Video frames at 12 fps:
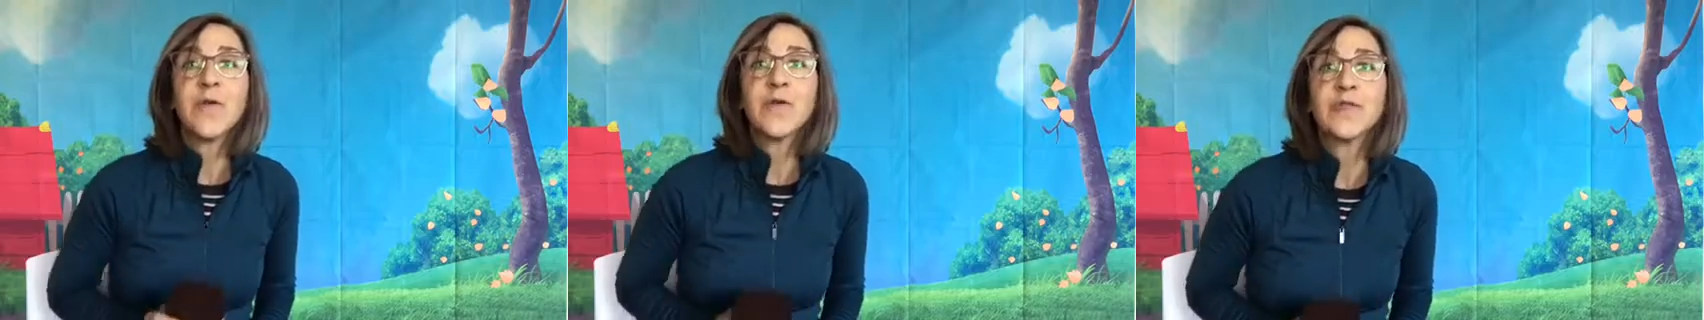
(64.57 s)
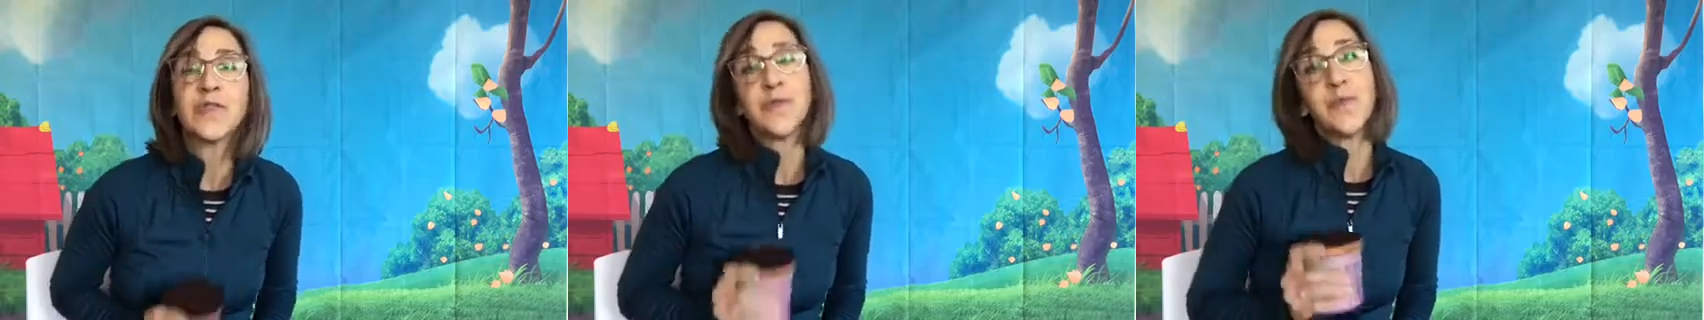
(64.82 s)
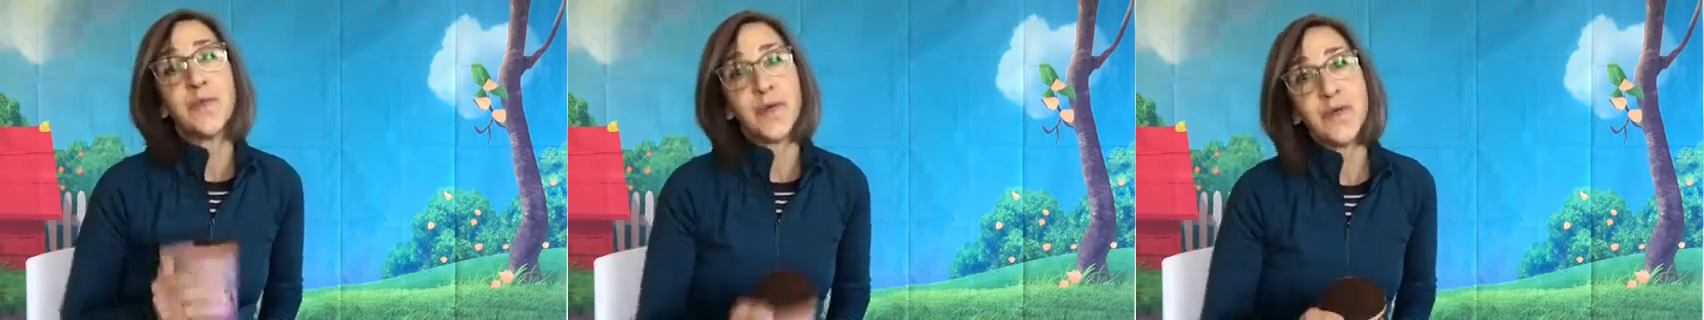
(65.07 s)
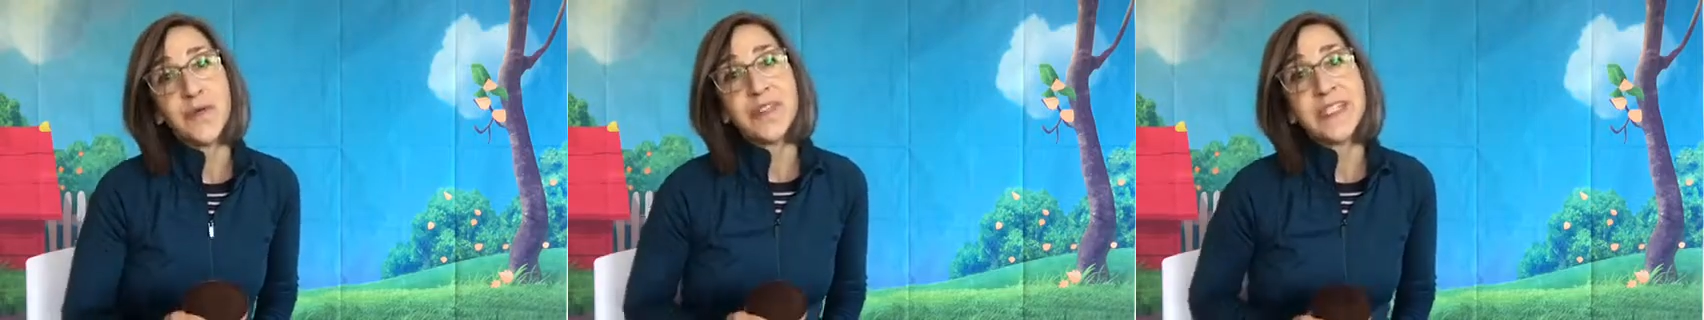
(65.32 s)
what's your
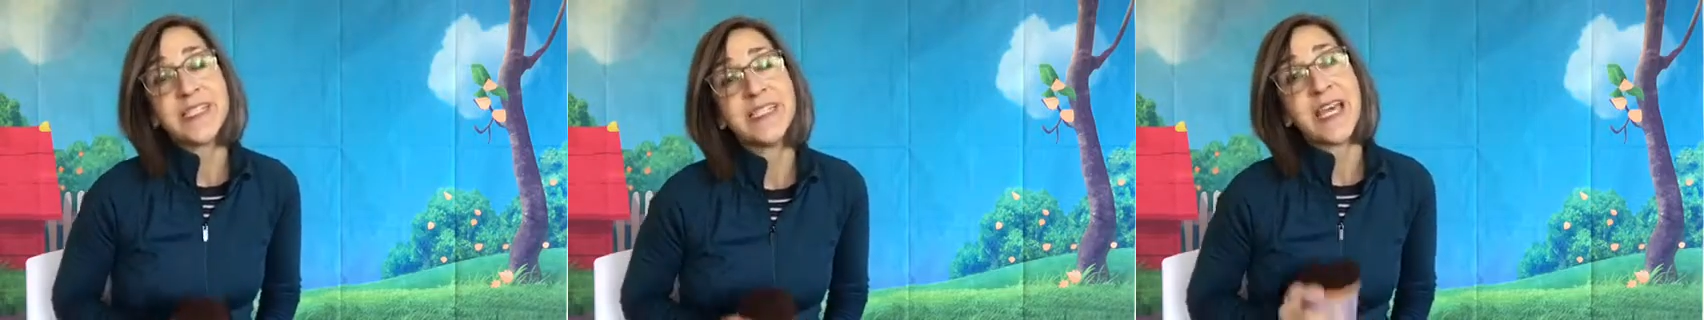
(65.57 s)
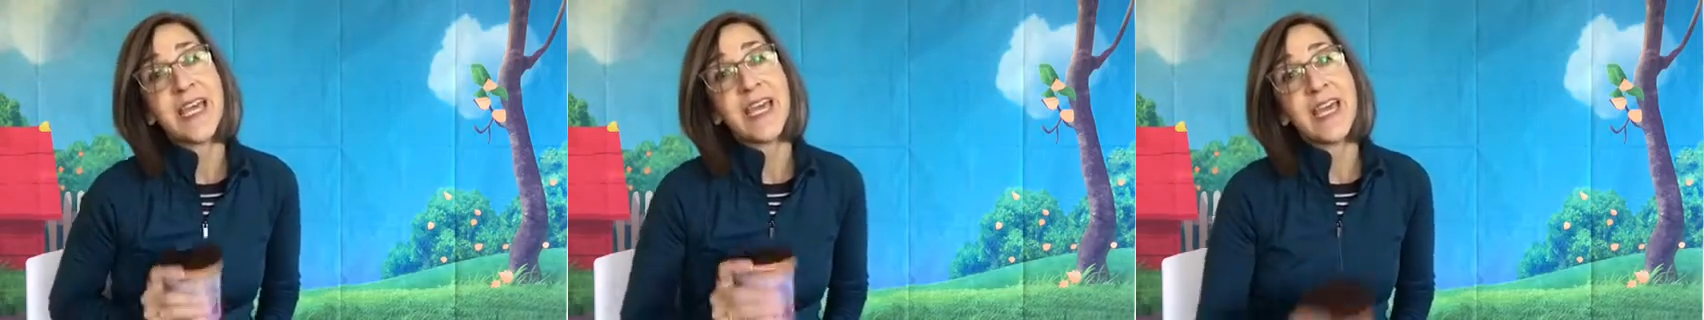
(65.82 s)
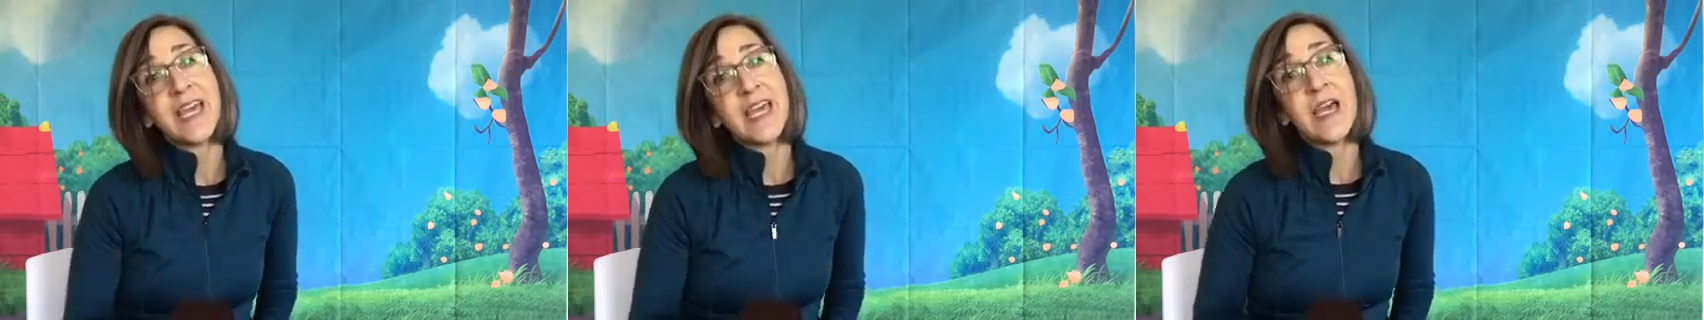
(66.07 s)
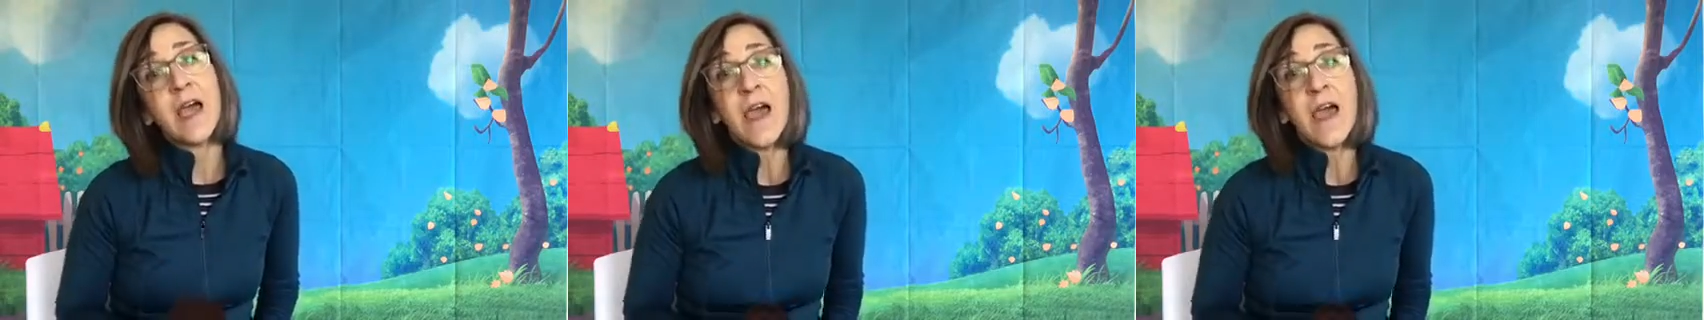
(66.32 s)
mood today?